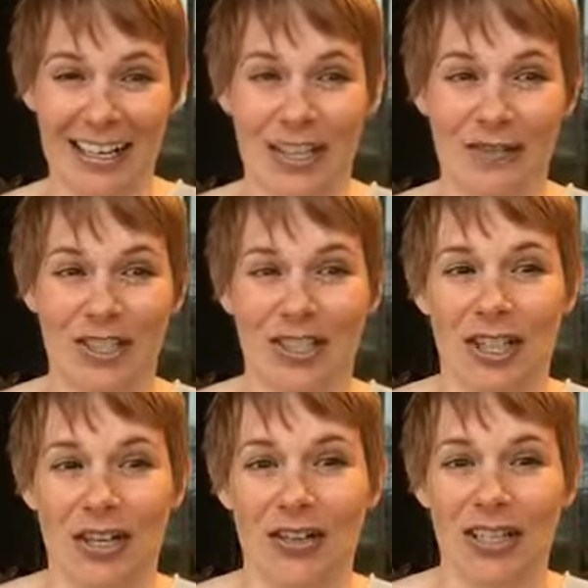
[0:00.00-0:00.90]
of
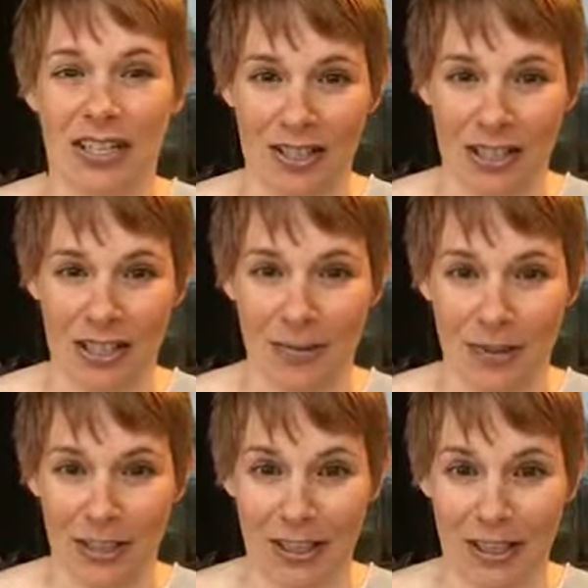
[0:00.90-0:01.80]
snow, and she's
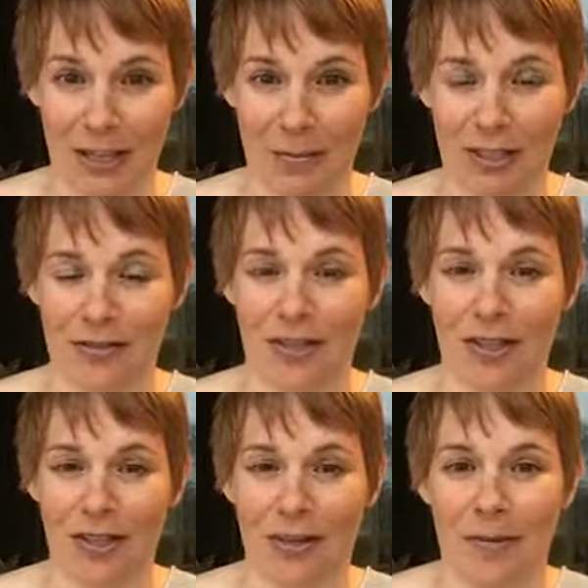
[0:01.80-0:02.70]
really not that much
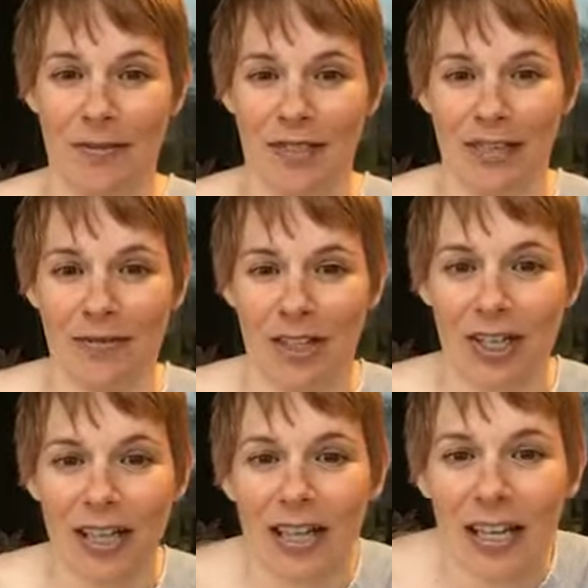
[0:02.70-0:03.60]
further above
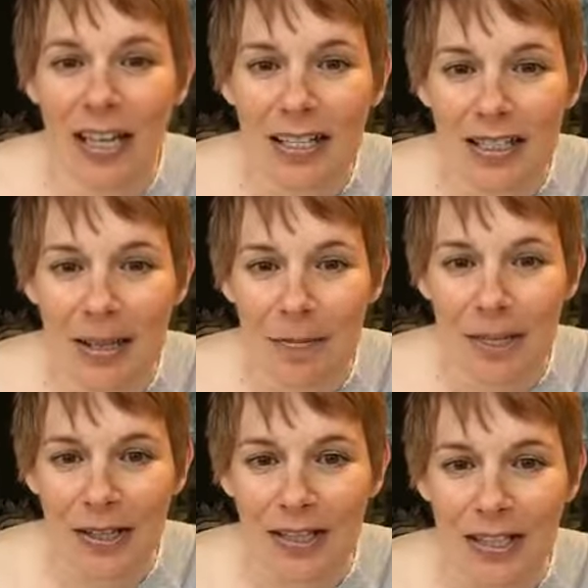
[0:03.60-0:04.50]
Denver some
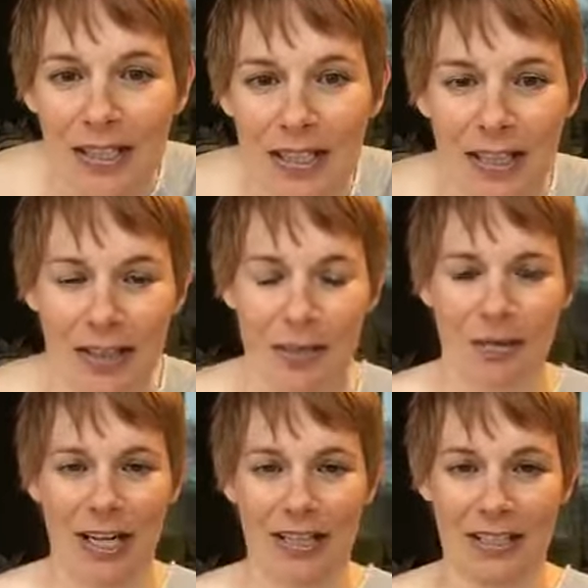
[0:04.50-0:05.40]
melted and
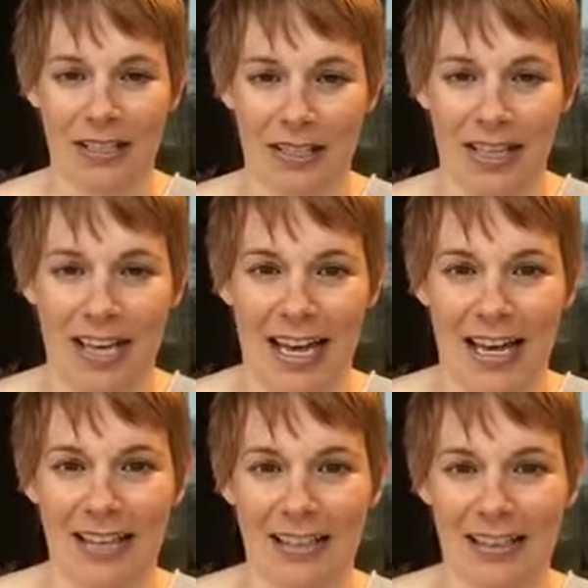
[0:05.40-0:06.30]
compressed.
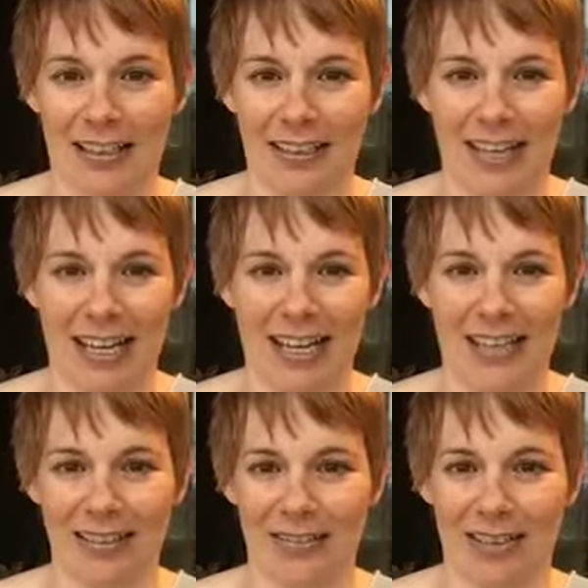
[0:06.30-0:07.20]
Yeah, yeah.
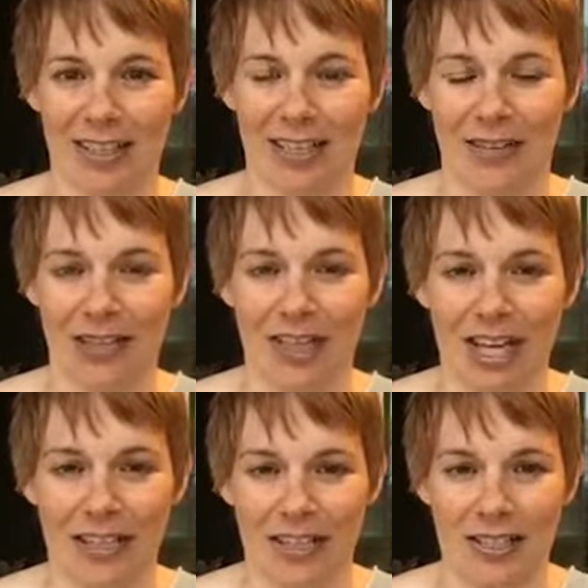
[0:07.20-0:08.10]
You're gonna have a
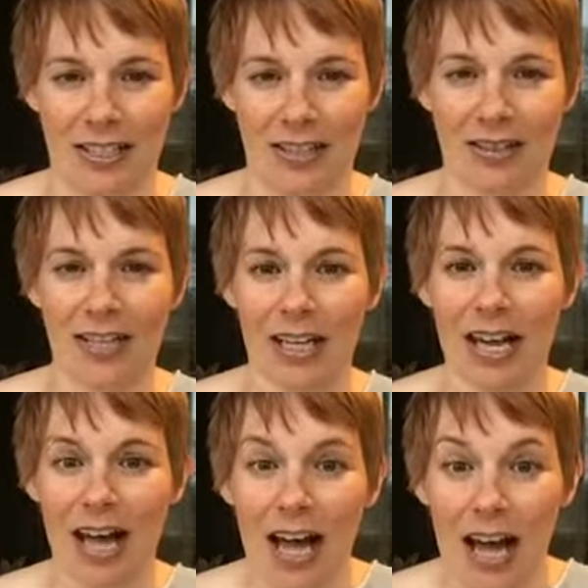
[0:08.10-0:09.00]
lot of snow.
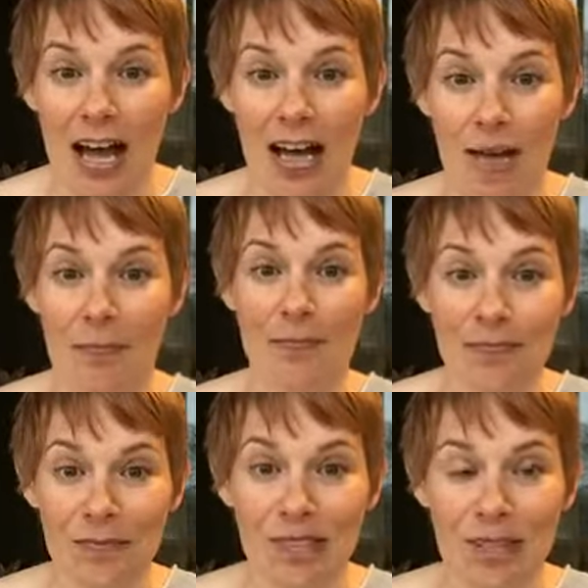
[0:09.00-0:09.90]
Um,
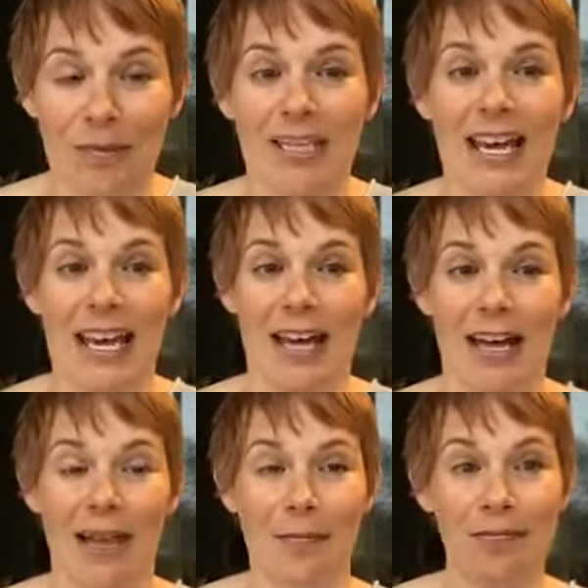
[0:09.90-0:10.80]
but
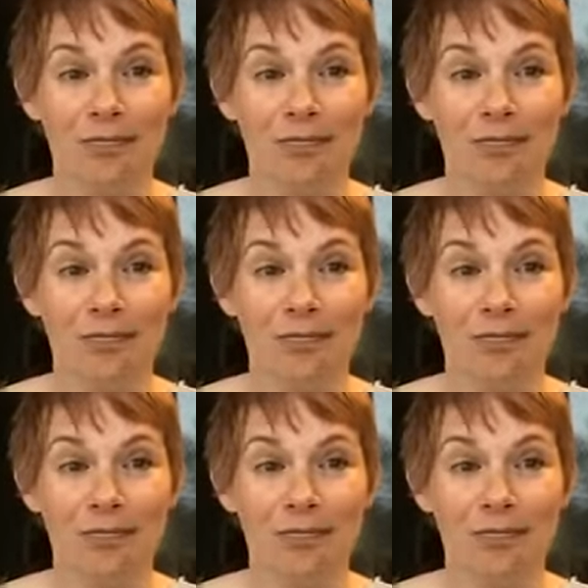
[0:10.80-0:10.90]
yeah, um,